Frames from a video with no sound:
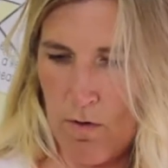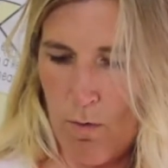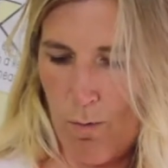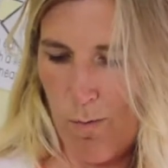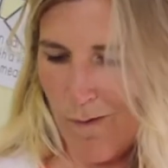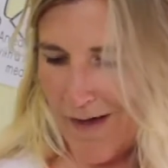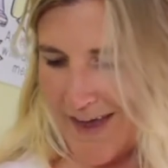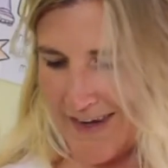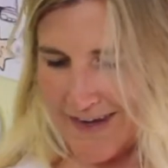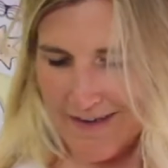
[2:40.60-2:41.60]
A little
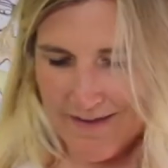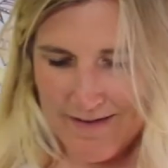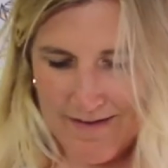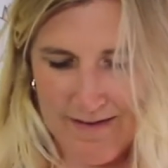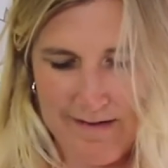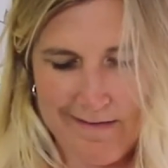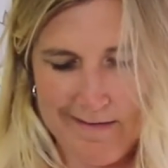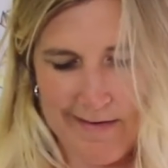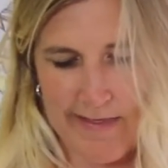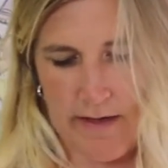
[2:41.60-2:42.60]
more than
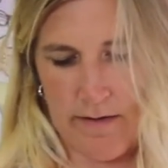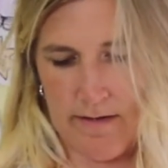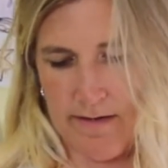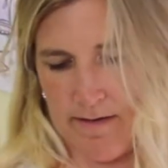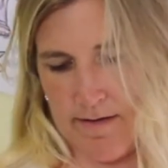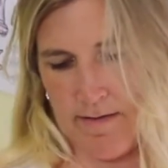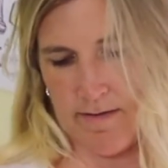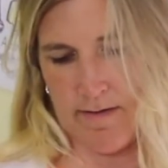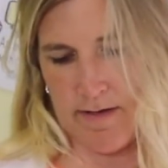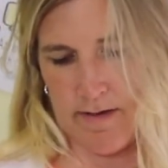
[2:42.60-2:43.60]
1, but
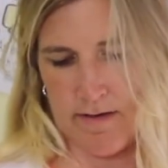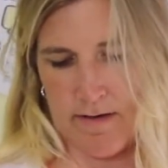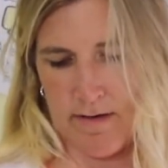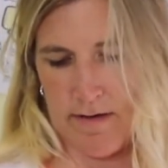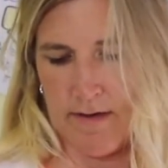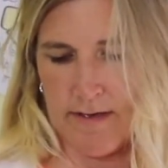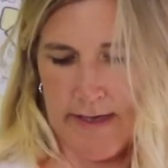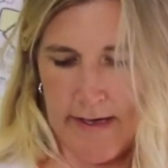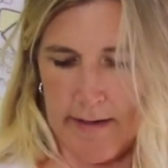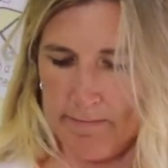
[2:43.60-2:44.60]
probably good.
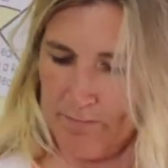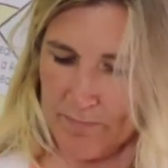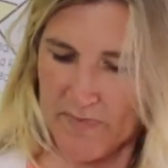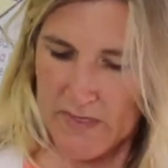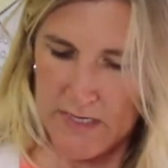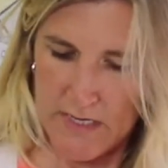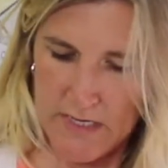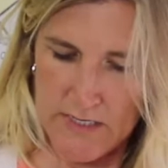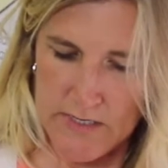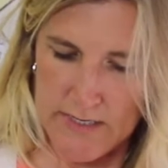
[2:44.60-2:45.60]
Yeah.
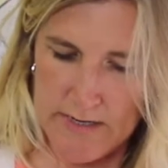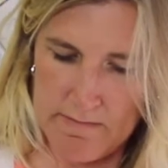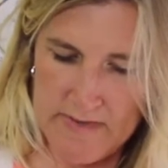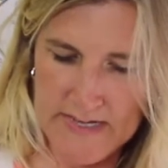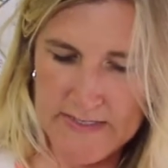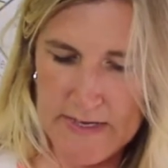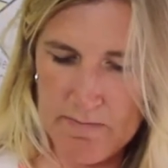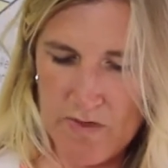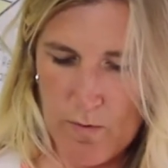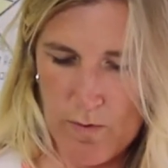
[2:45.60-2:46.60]
You're gonna mix up
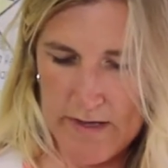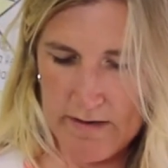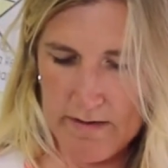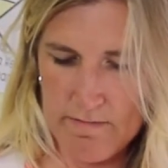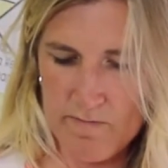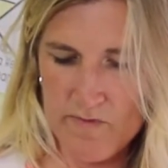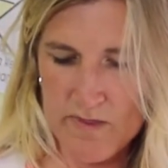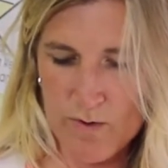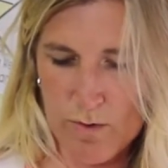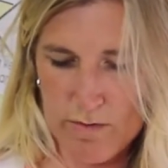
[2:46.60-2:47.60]
the oil,
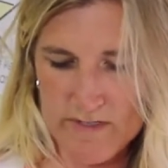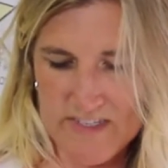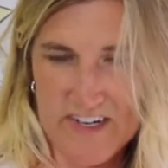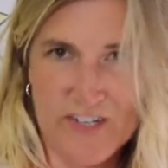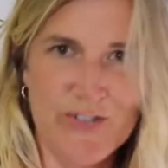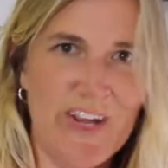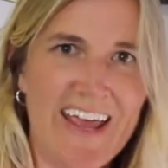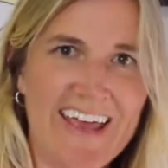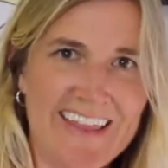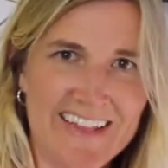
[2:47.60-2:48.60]
the cornstarch,
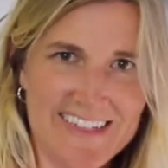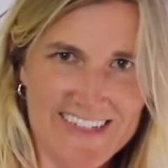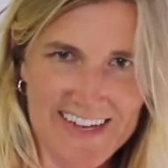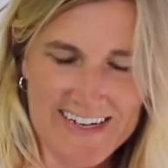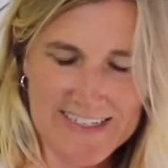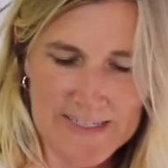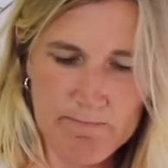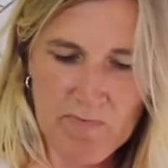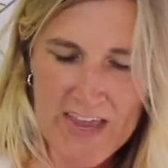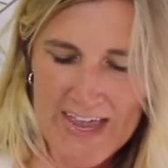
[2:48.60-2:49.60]
and the sand.
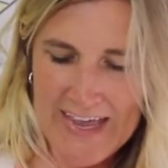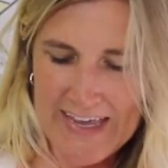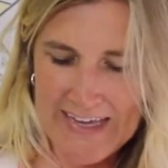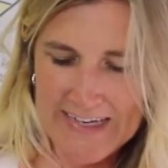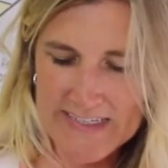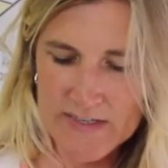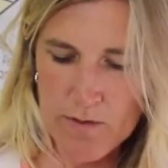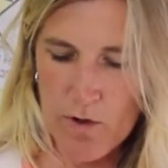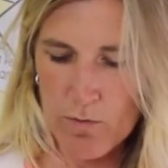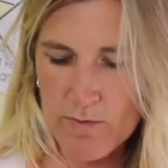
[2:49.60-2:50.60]
And
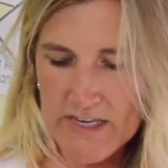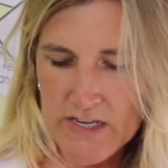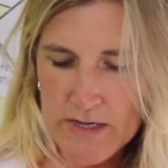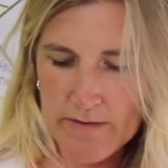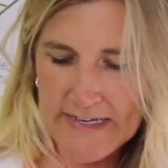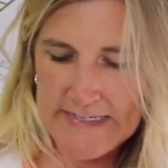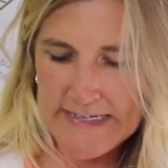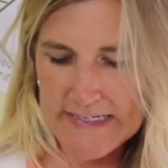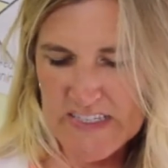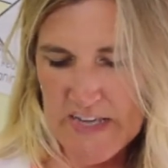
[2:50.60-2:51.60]
it
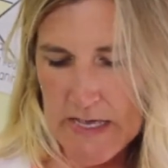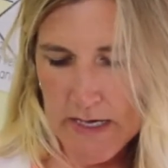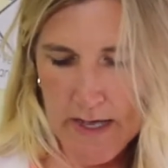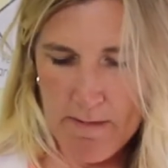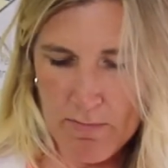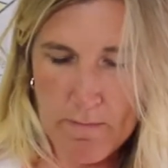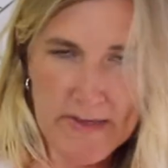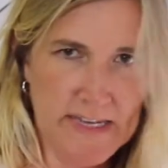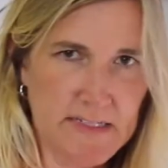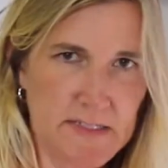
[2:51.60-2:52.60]
does take a couple
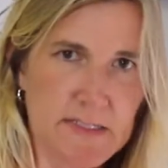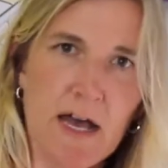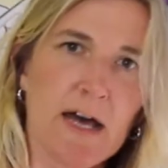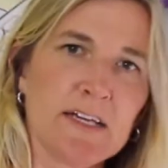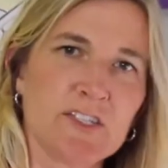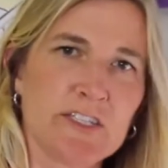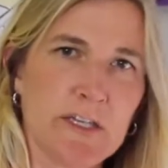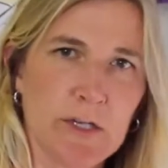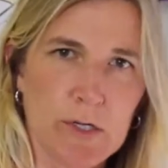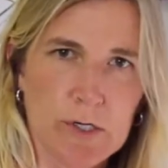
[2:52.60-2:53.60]
minutes
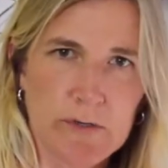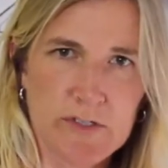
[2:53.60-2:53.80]
to